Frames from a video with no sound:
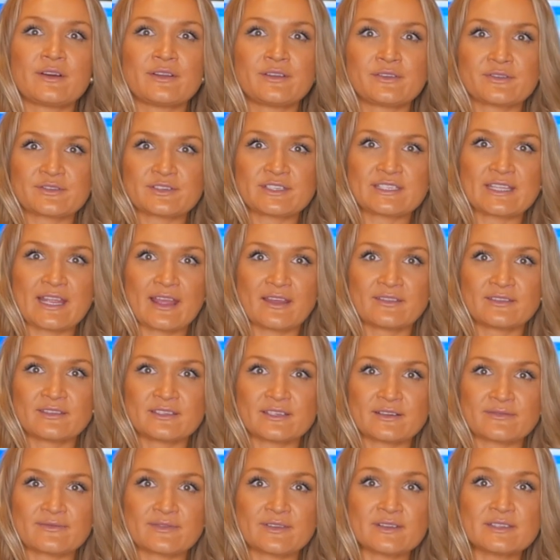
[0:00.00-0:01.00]
understand the
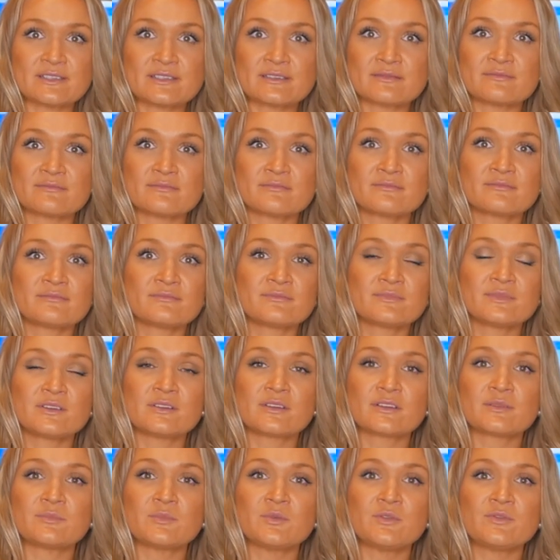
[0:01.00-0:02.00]
difference, you
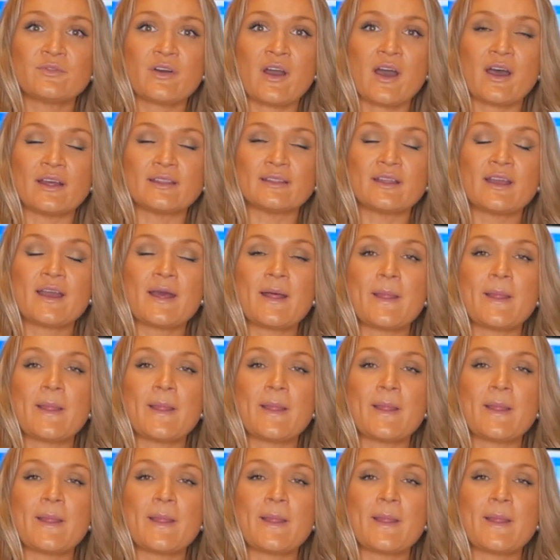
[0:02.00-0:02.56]
can move on.